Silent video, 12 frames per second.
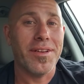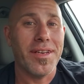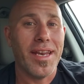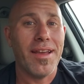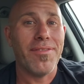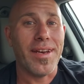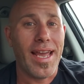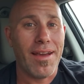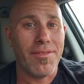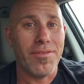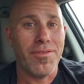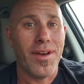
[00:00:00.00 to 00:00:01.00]
good life and
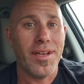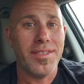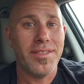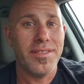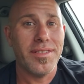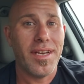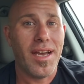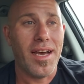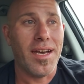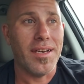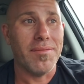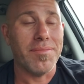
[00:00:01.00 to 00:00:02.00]
having fun.
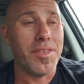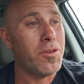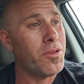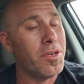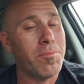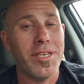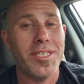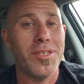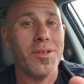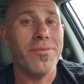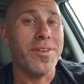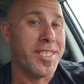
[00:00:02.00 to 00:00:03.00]
Um, you could be
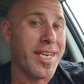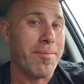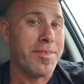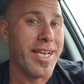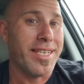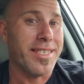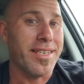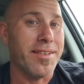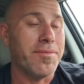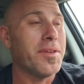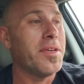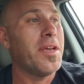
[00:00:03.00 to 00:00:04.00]
too, if you stop chasing it.
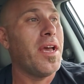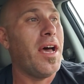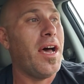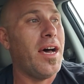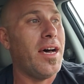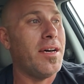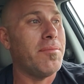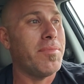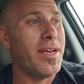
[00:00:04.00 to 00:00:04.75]
Um,